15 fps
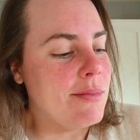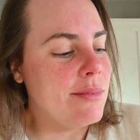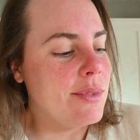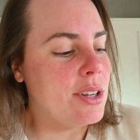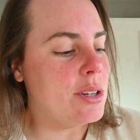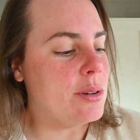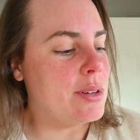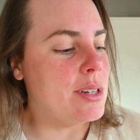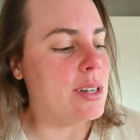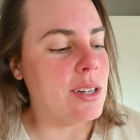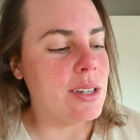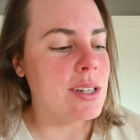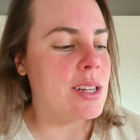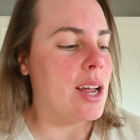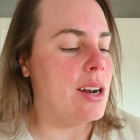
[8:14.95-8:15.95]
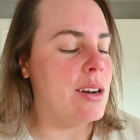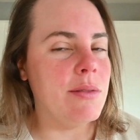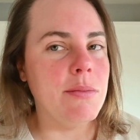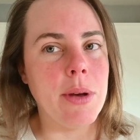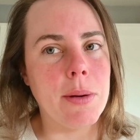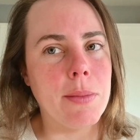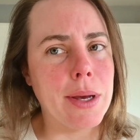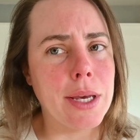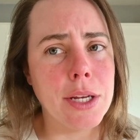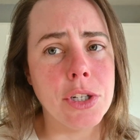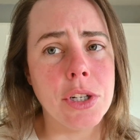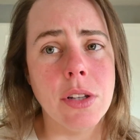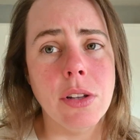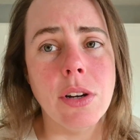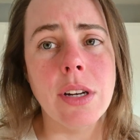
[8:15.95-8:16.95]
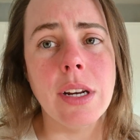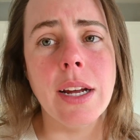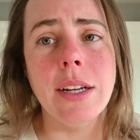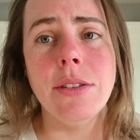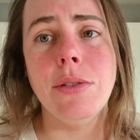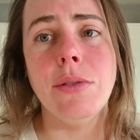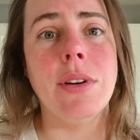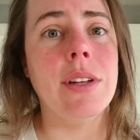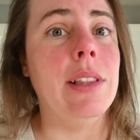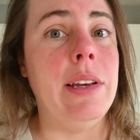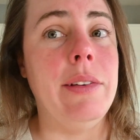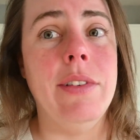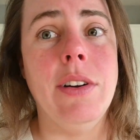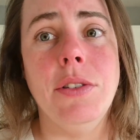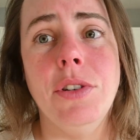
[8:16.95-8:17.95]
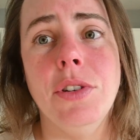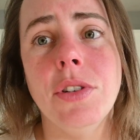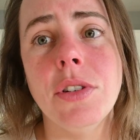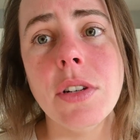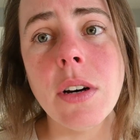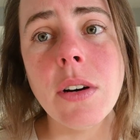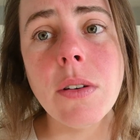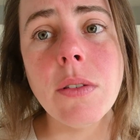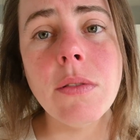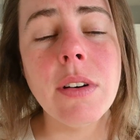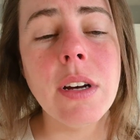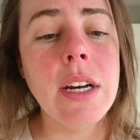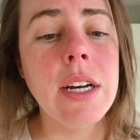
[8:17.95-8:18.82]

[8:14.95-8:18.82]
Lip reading: So it does kind of make my kitchen look nice. You can leave it on your stove.